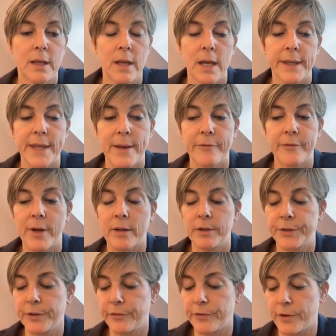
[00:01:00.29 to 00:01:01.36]
and I'm
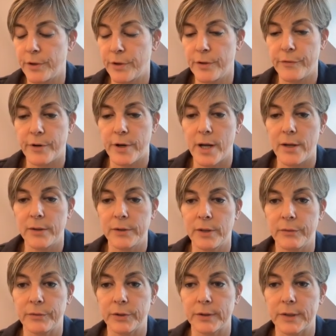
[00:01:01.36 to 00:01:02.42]
faculty for a variety of
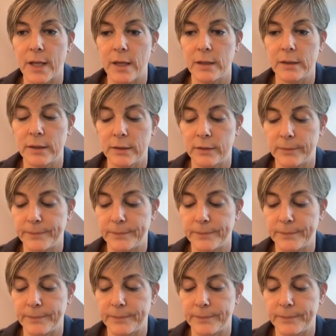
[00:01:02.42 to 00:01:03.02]
societies.